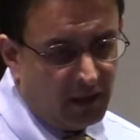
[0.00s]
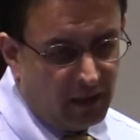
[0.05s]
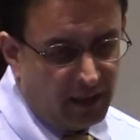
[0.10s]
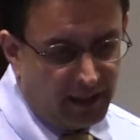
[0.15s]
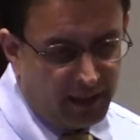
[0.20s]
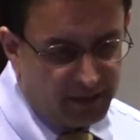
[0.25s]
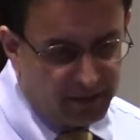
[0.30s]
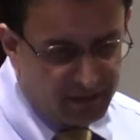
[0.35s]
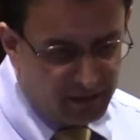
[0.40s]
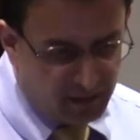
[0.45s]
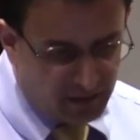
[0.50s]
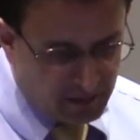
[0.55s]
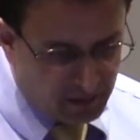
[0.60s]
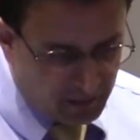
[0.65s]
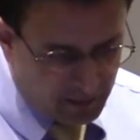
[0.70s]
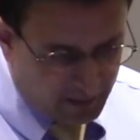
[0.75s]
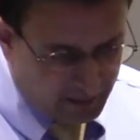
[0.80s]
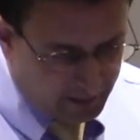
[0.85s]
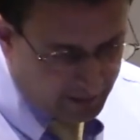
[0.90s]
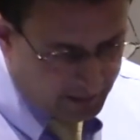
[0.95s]
And
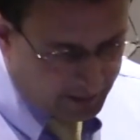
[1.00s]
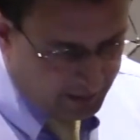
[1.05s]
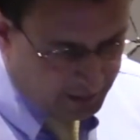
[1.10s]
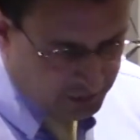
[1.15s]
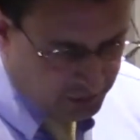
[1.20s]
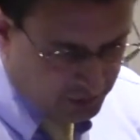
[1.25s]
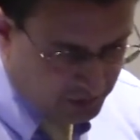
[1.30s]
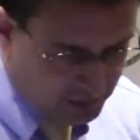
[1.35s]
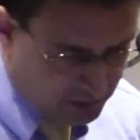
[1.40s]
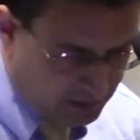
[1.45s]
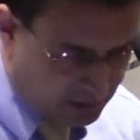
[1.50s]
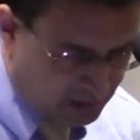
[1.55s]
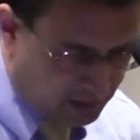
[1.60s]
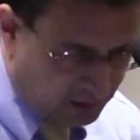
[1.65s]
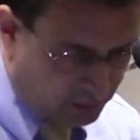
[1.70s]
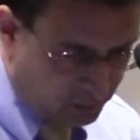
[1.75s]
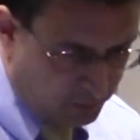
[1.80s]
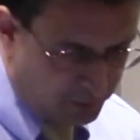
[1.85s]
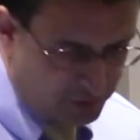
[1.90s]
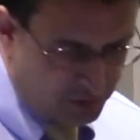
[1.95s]
NIH
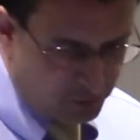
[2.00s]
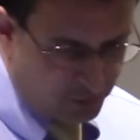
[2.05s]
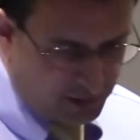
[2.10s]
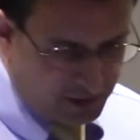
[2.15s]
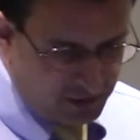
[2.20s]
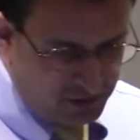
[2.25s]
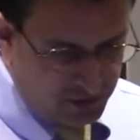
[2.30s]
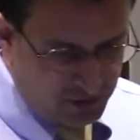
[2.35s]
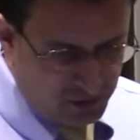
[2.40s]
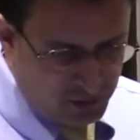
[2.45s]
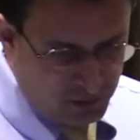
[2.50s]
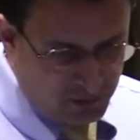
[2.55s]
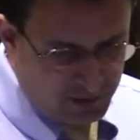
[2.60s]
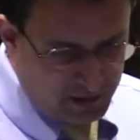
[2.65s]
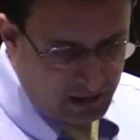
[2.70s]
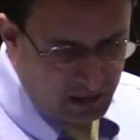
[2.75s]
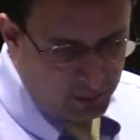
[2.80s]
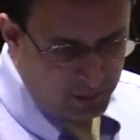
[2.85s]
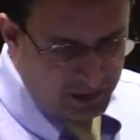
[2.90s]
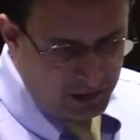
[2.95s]
was 22, and
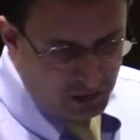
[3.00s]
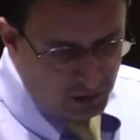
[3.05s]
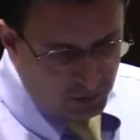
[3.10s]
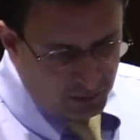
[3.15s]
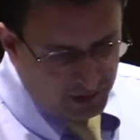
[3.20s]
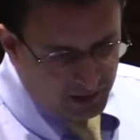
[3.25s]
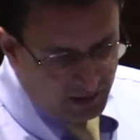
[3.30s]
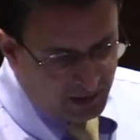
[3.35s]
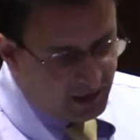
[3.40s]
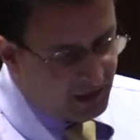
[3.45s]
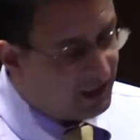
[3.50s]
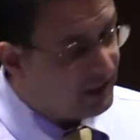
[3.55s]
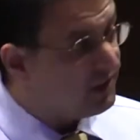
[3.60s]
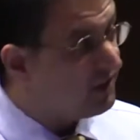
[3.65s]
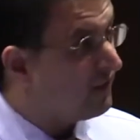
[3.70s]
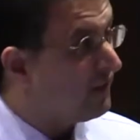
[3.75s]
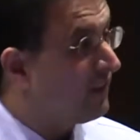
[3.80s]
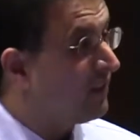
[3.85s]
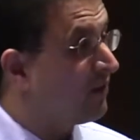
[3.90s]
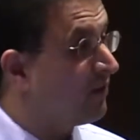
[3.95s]
they went home with an NIH
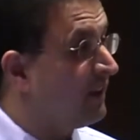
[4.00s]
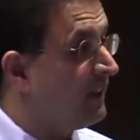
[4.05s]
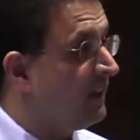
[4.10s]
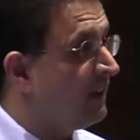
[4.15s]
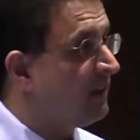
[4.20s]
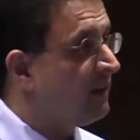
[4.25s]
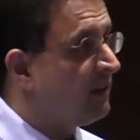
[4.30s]
of 3.